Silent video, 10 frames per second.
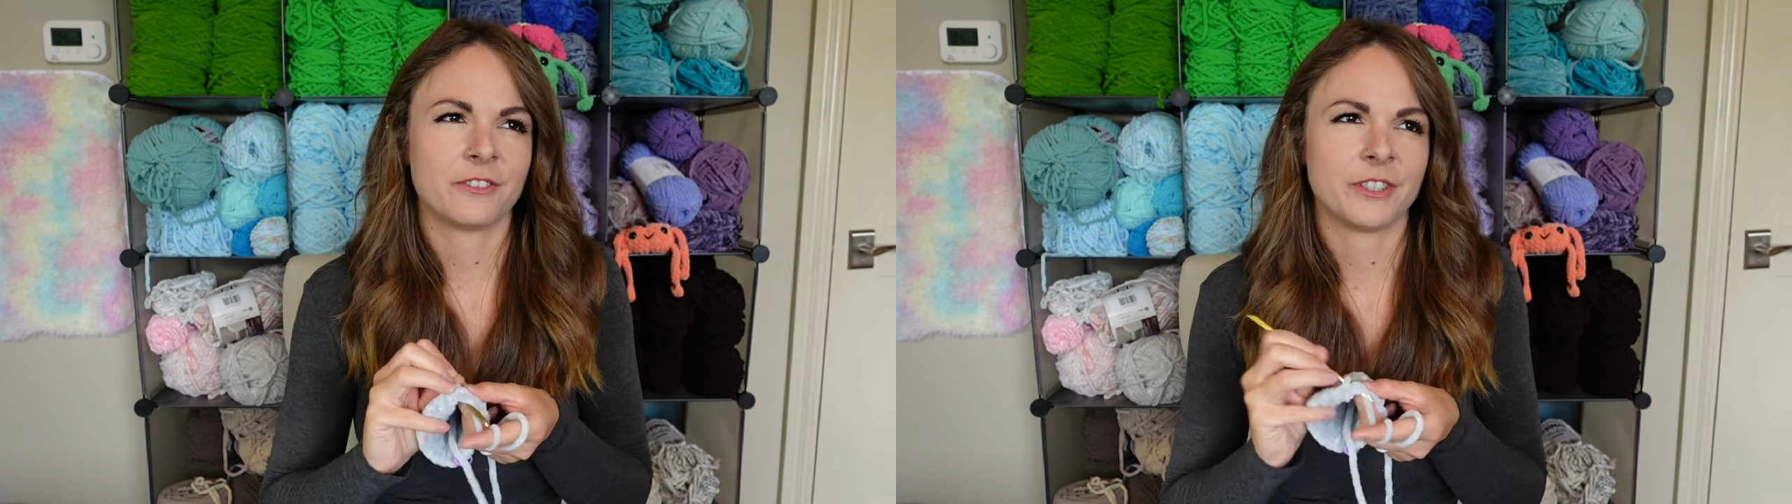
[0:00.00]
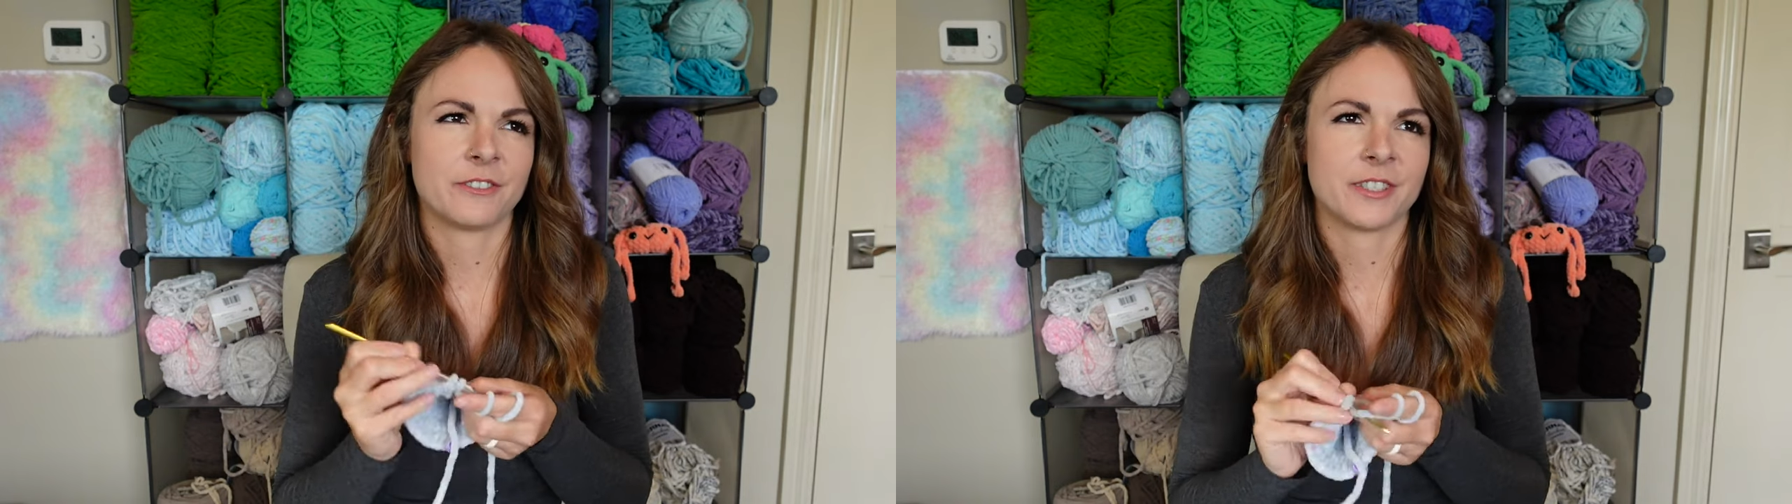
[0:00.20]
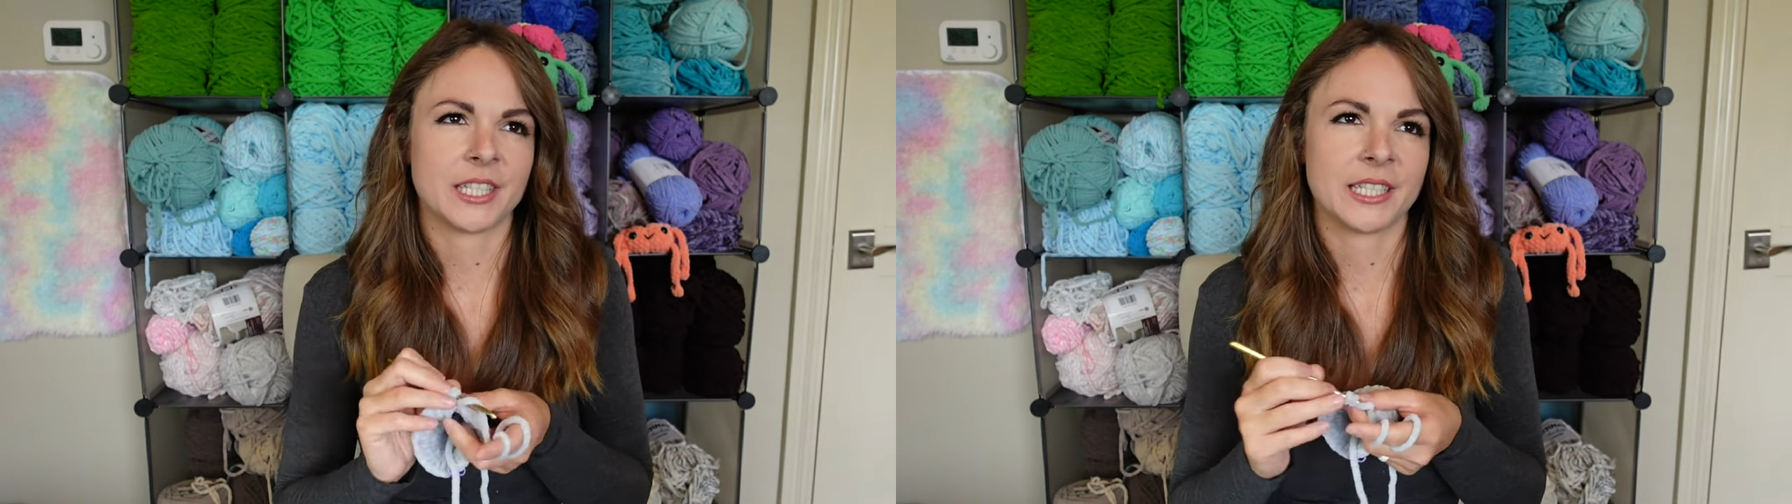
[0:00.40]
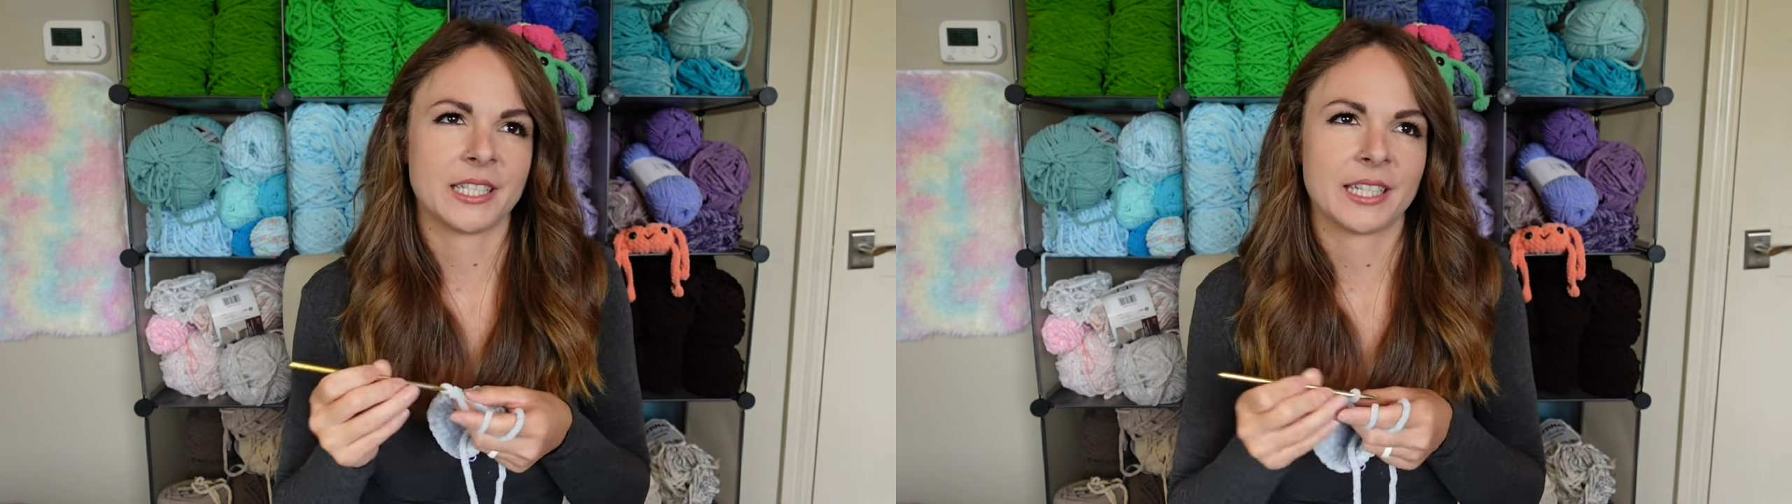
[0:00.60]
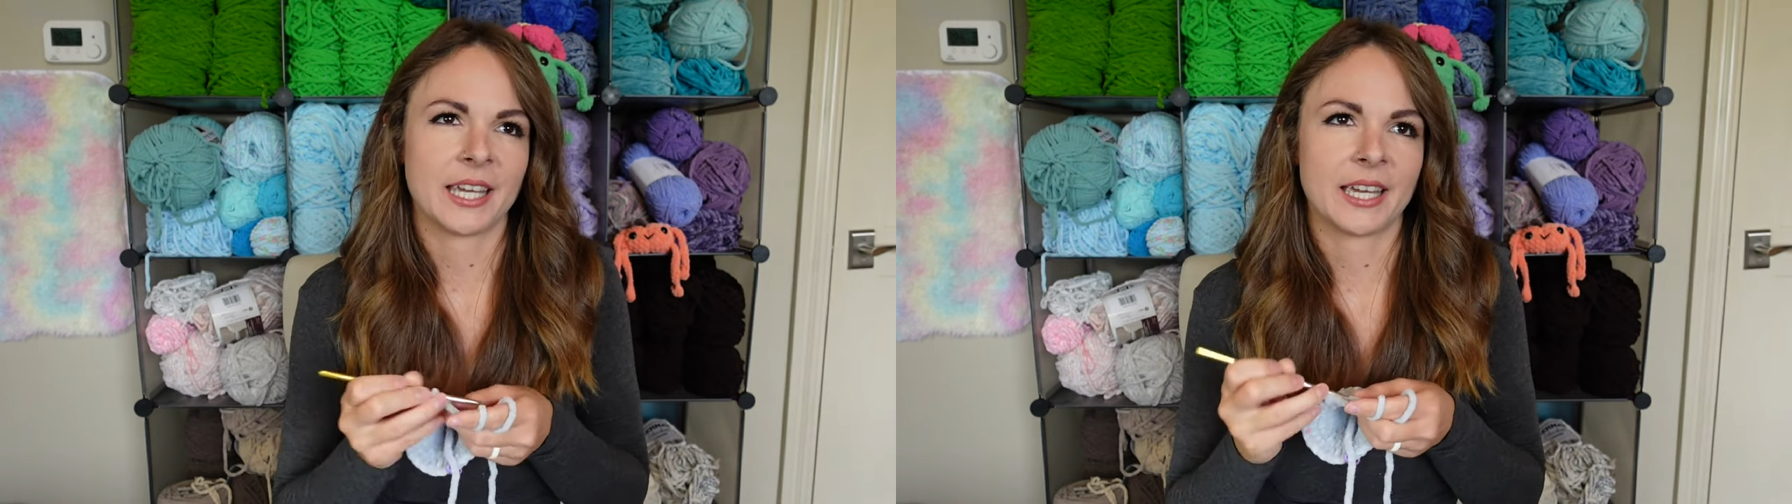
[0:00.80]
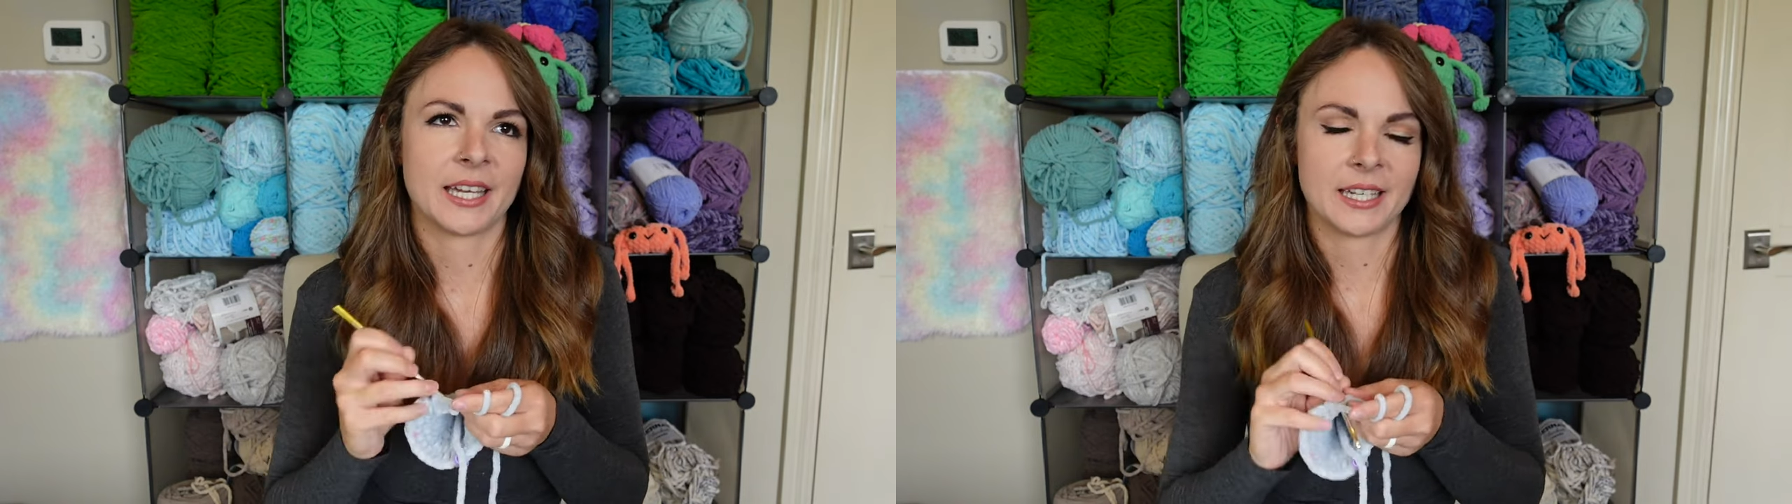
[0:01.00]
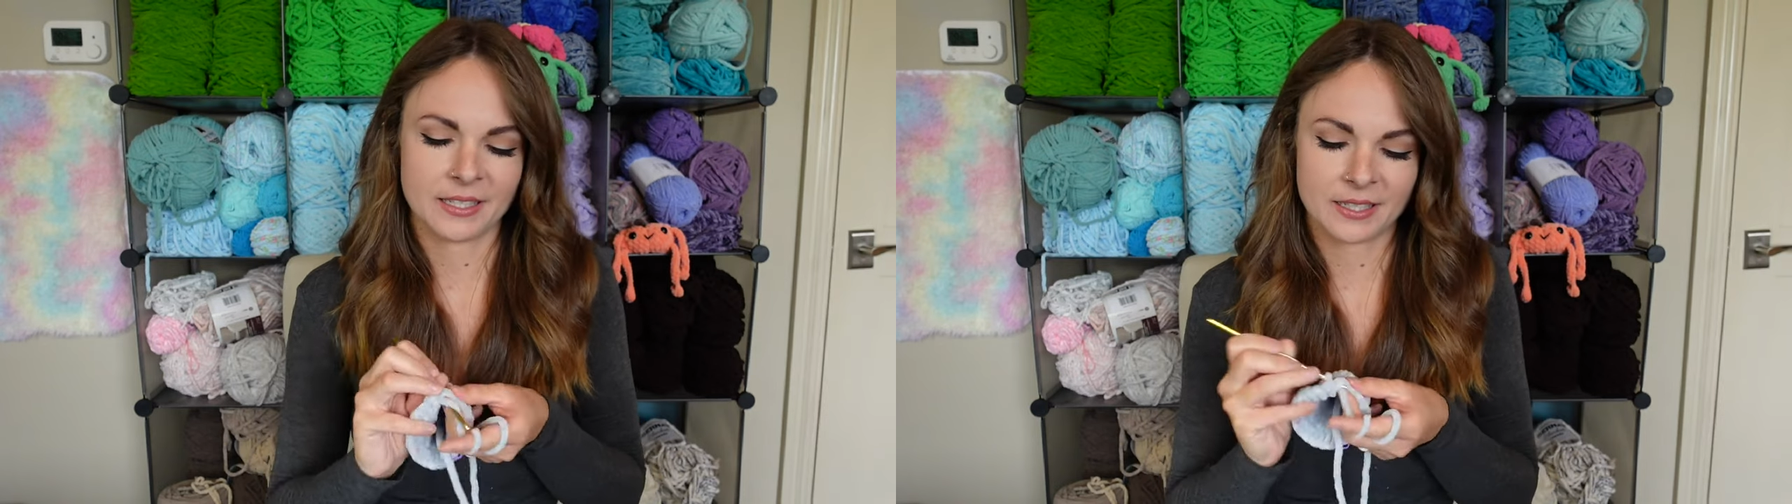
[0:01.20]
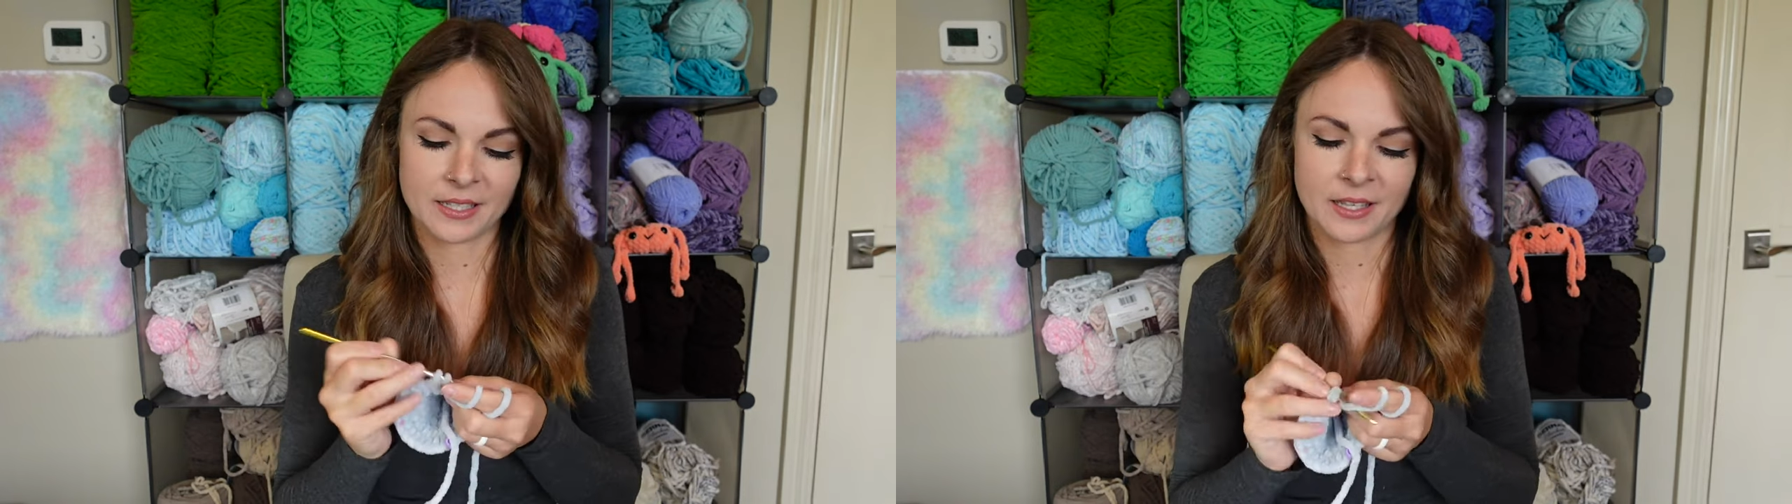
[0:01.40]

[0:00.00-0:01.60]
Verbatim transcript: 15 and